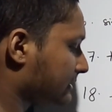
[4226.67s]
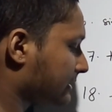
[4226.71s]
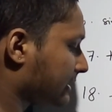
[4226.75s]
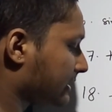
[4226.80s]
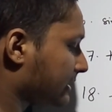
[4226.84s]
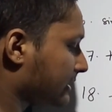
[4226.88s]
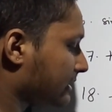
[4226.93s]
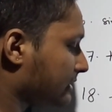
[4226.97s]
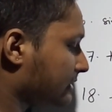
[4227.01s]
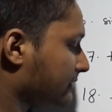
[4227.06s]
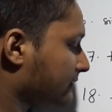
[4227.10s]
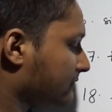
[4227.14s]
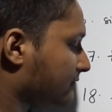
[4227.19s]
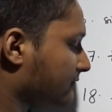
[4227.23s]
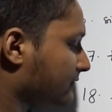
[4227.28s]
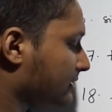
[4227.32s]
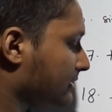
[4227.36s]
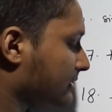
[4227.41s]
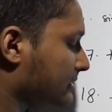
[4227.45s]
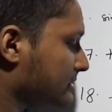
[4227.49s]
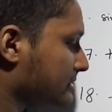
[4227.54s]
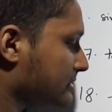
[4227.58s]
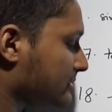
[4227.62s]
tan
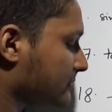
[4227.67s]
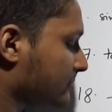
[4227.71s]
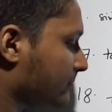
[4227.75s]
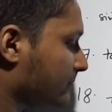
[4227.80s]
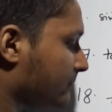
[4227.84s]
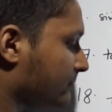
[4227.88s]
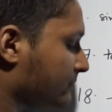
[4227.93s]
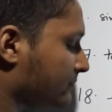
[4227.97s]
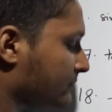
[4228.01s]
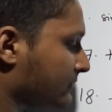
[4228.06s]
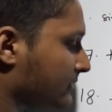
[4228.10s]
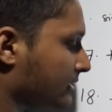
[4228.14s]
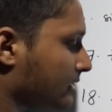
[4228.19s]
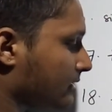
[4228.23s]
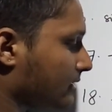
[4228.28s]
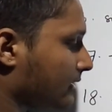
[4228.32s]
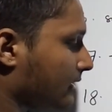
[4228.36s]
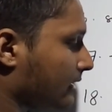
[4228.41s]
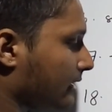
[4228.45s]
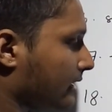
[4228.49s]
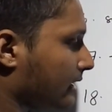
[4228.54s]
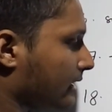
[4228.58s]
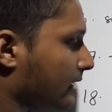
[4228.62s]
inverse
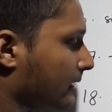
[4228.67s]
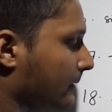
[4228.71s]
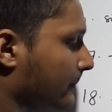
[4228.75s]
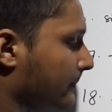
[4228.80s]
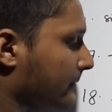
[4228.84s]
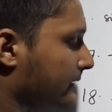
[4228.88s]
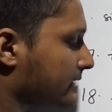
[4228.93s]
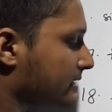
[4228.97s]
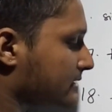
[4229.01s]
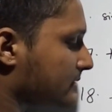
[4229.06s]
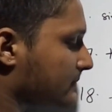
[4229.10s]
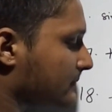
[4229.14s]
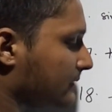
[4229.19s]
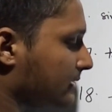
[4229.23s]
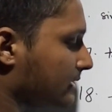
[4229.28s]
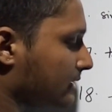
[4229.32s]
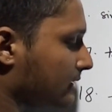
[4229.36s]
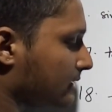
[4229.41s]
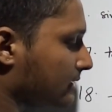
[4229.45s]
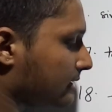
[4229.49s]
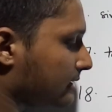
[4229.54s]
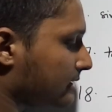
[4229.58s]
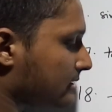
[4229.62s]
A plus
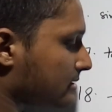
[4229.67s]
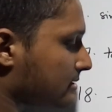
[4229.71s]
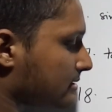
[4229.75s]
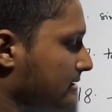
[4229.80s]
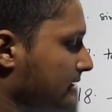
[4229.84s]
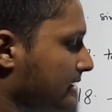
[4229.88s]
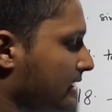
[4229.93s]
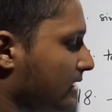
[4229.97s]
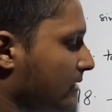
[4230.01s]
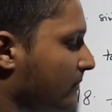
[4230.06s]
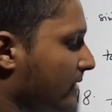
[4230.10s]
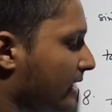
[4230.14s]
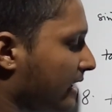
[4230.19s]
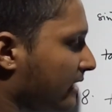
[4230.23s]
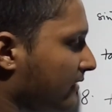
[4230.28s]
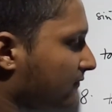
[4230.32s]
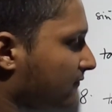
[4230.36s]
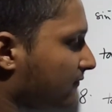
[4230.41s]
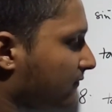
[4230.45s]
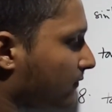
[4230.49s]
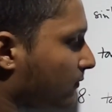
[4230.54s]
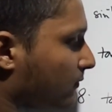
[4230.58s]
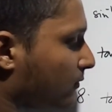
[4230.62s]
B, that is 3
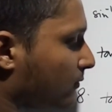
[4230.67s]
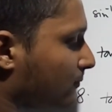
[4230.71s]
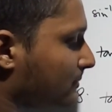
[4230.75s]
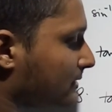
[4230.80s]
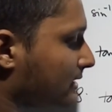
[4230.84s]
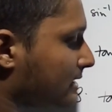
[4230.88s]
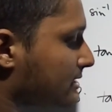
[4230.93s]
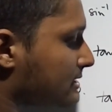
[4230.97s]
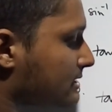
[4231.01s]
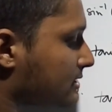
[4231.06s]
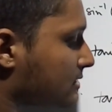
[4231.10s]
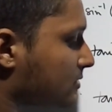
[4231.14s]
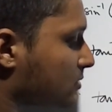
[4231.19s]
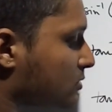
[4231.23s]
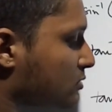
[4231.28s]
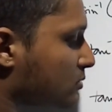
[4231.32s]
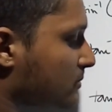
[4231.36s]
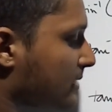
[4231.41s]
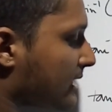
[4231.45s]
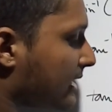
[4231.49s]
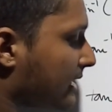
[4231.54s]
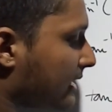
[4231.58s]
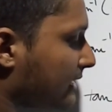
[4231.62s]
by 4 plus
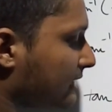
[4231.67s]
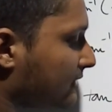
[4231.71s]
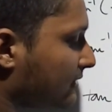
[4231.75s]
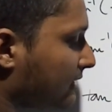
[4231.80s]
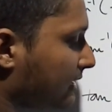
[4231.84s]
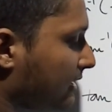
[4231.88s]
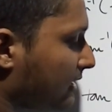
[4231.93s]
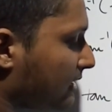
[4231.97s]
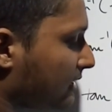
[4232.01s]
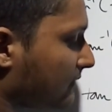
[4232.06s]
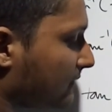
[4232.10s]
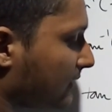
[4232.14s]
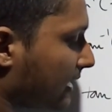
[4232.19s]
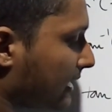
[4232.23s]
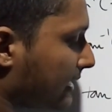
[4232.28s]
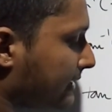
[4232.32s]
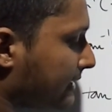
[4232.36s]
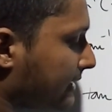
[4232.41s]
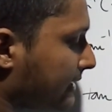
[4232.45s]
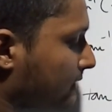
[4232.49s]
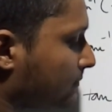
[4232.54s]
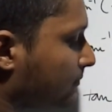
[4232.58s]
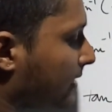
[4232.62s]
2 by 3
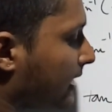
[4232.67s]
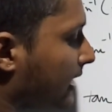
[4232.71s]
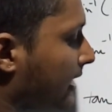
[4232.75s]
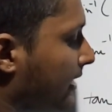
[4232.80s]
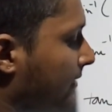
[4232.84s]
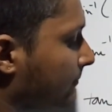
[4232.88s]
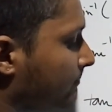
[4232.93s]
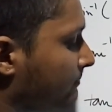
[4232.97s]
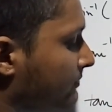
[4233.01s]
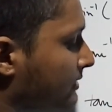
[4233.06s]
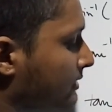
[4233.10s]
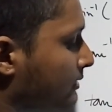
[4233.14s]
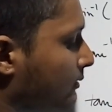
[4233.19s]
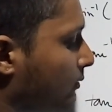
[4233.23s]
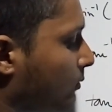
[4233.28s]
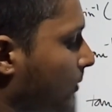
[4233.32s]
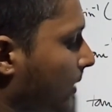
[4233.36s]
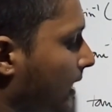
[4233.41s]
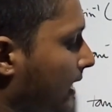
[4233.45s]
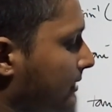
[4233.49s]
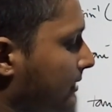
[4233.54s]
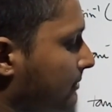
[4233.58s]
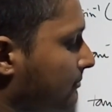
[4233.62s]
divided by
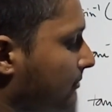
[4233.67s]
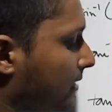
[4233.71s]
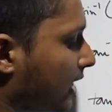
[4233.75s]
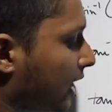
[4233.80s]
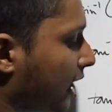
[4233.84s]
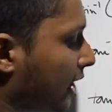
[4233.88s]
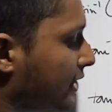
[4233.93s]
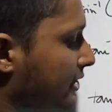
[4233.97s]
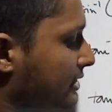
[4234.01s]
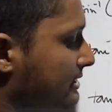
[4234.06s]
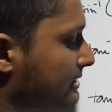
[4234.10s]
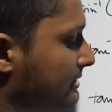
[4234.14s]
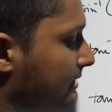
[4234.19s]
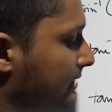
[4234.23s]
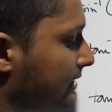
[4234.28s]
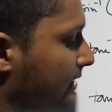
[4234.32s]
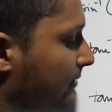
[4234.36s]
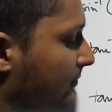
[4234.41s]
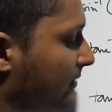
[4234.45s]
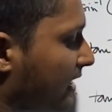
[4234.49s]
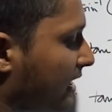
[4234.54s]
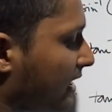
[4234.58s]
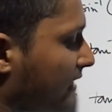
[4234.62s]
1 minus
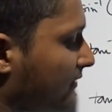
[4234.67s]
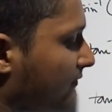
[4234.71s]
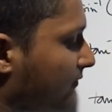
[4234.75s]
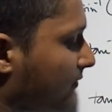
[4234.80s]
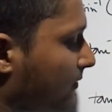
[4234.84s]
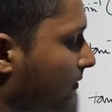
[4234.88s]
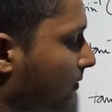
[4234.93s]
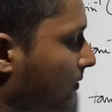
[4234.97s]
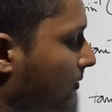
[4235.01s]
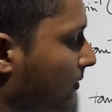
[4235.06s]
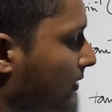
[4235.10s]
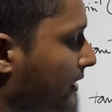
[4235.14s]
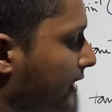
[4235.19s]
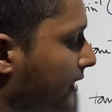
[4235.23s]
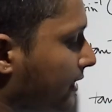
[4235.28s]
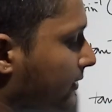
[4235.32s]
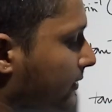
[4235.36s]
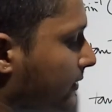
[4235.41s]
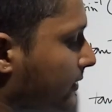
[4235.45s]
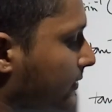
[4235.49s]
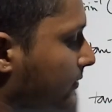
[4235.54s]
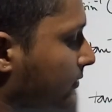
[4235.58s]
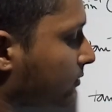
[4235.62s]
3 by 4
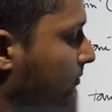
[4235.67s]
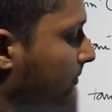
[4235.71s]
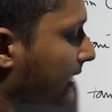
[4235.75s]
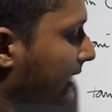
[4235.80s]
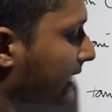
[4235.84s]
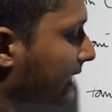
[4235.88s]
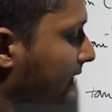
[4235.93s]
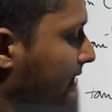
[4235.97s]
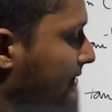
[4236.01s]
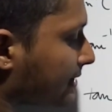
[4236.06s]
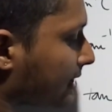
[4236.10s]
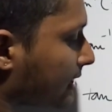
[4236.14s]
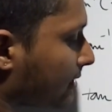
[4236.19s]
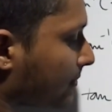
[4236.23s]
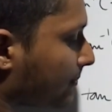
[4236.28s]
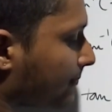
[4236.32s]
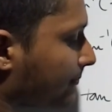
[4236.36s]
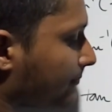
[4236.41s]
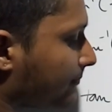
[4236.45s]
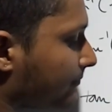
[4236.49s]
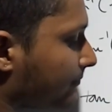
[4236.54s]
into 2 by 3.